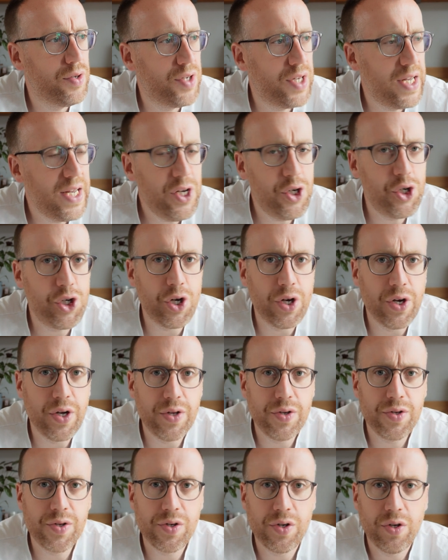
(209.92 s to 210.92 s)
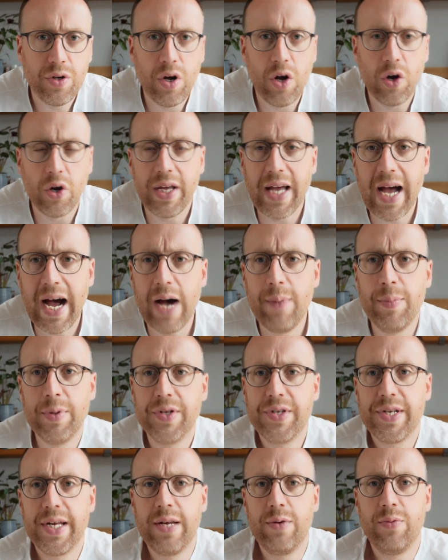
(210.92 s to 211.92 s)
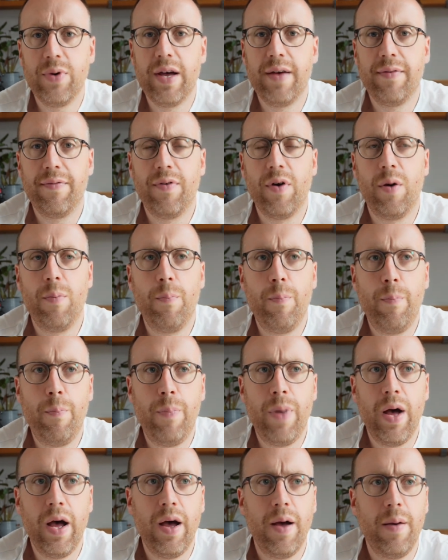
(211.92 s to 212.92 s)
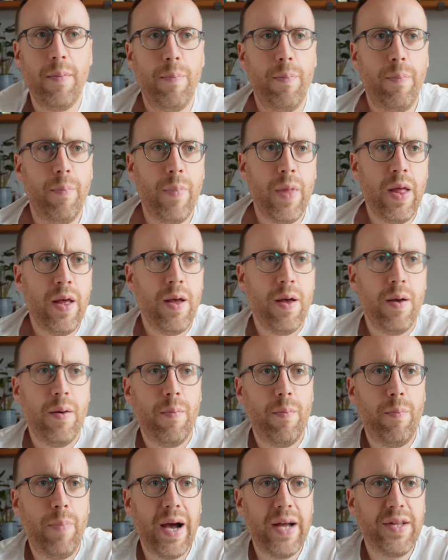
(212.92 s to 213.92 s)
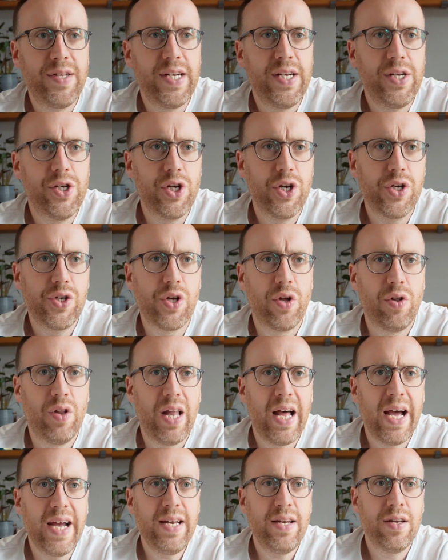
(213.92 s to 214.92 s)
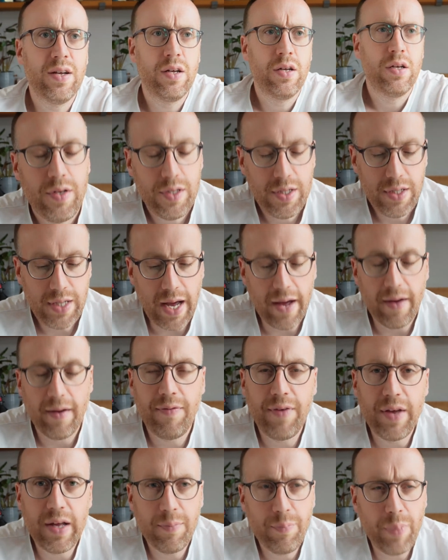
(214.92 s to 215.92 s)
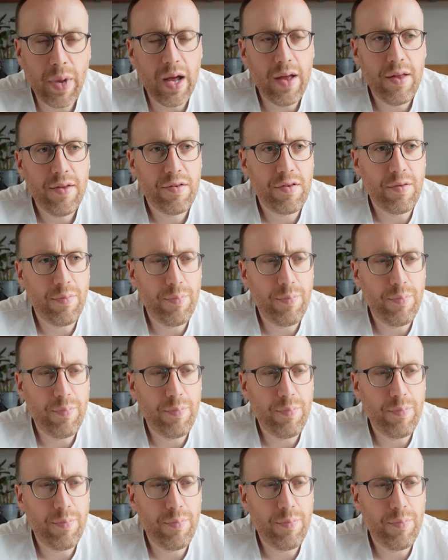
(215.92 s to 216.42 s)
t-shirts or garments anyway from Buy T-shirts online. Yeah, I think so